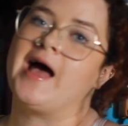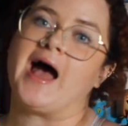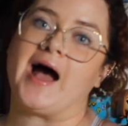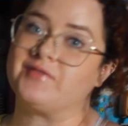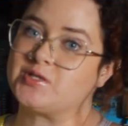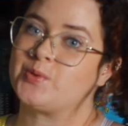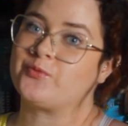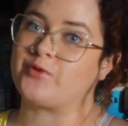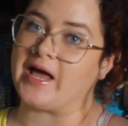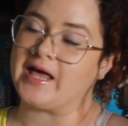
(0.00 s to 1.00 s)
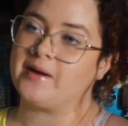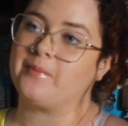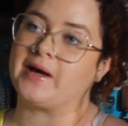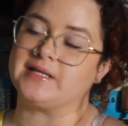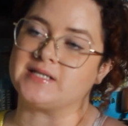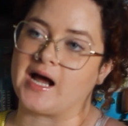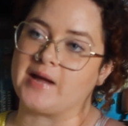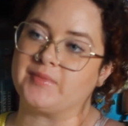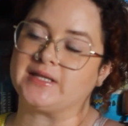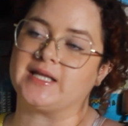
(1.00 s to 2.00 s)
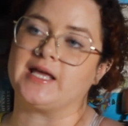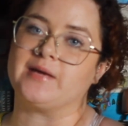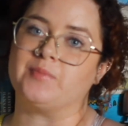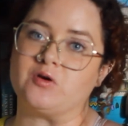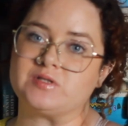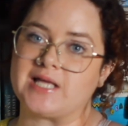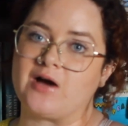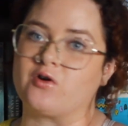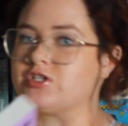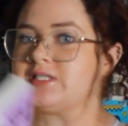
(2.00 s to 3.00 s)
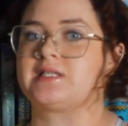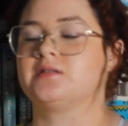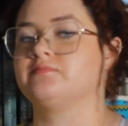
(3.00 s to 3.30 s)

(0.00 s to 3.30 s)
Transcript: have this one read by the time that they post that, or just